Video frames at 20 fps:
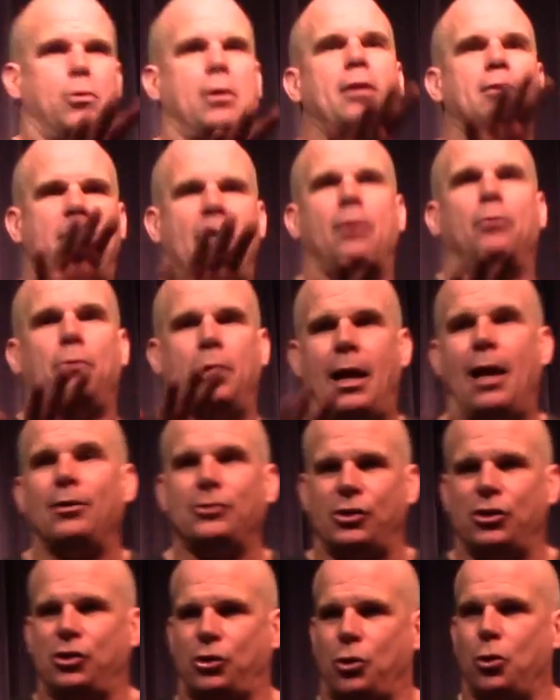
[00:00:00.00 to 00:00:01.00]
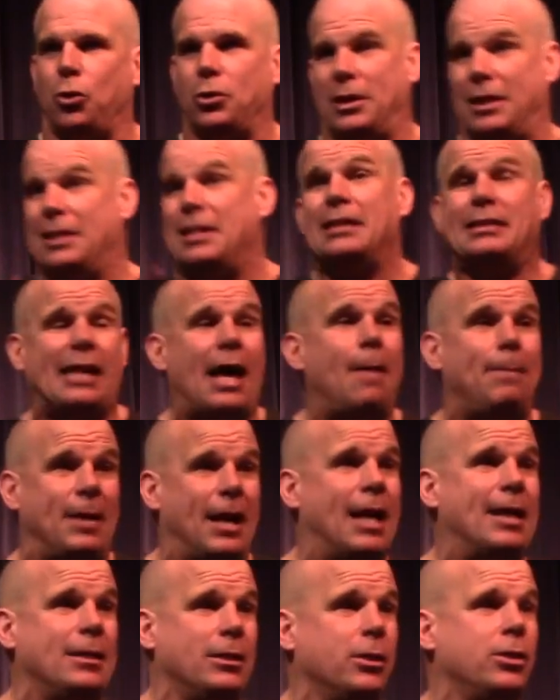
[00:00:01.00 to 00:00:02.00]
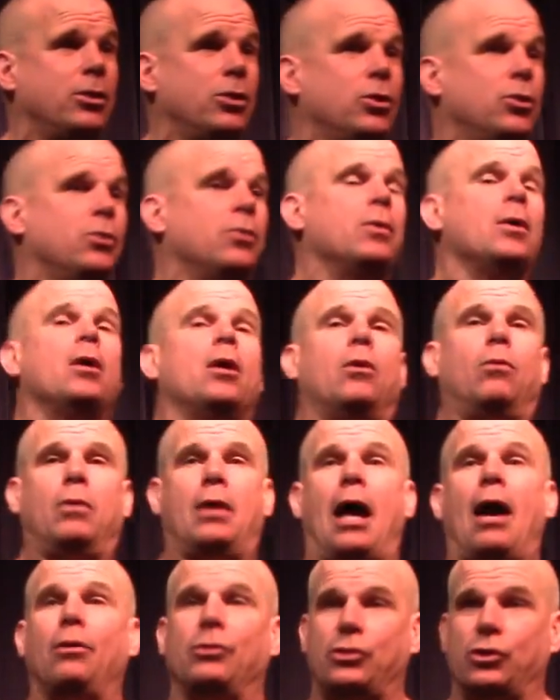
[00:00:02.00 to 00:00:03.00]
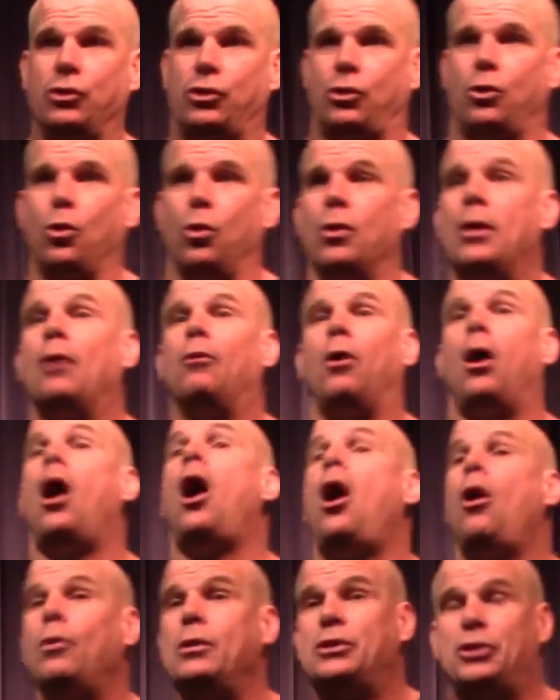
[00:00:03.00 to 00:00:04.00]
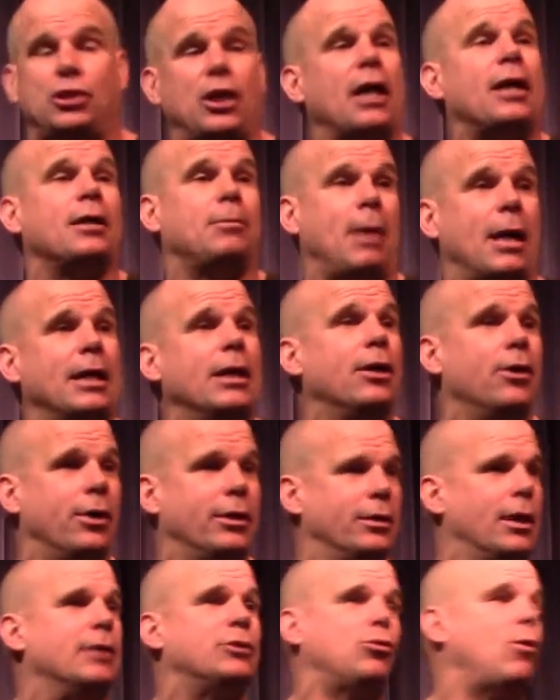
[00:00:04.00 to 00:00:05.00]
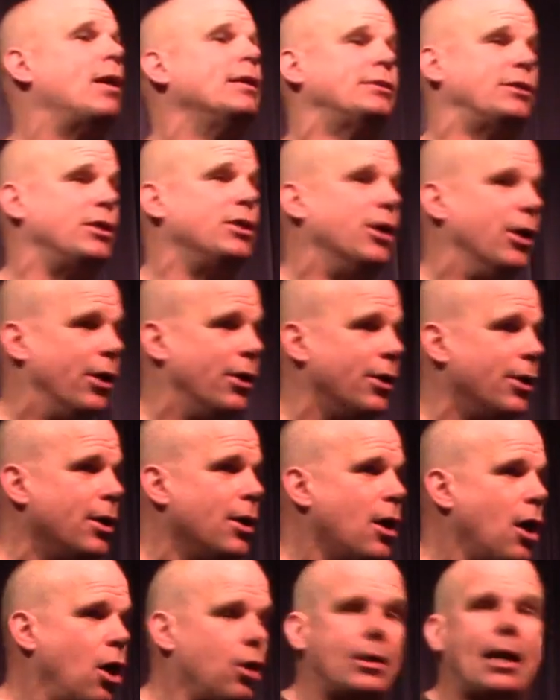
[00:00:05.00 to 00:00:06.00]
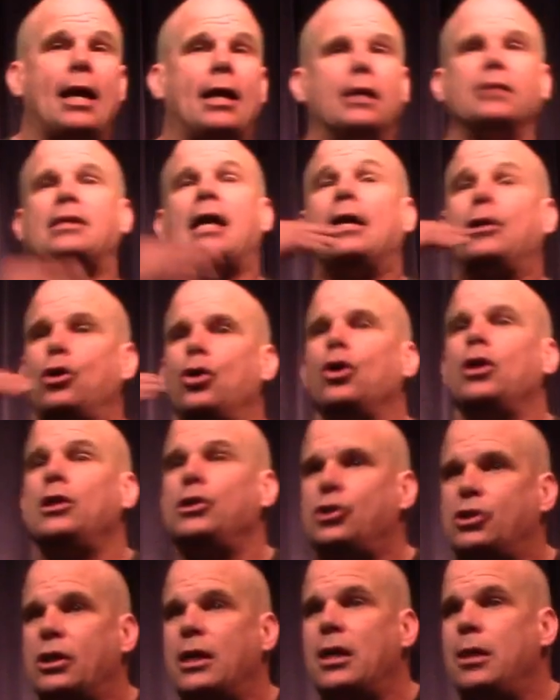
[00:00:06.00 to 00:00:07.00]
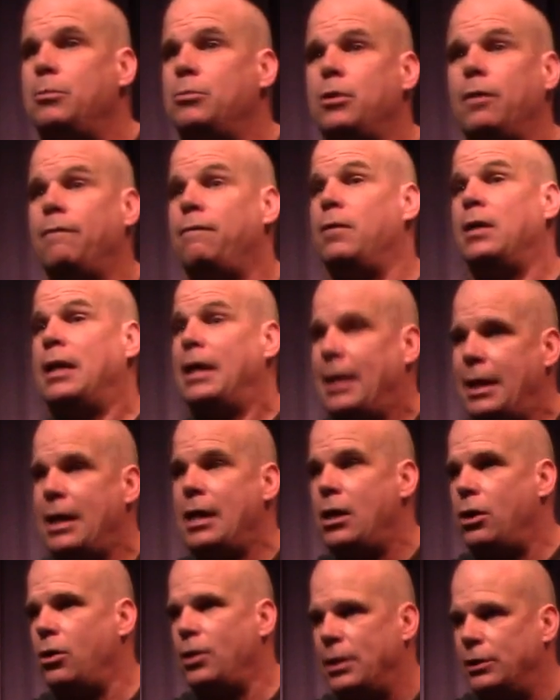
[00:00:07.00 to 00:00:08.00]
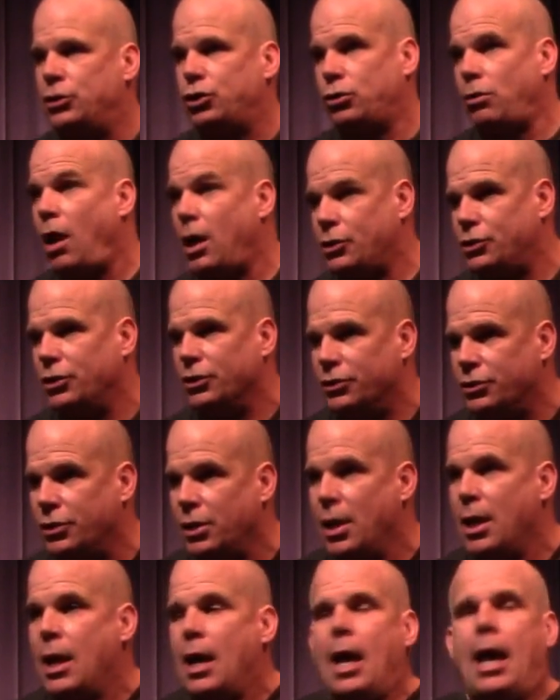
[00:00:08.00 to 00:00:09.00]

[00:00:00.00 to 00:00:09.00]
When I was in school, did this happen to any of you? When I was in school, they were always checking my hearing, like twice a year. Okay, because I couldn't seem to hear instructions.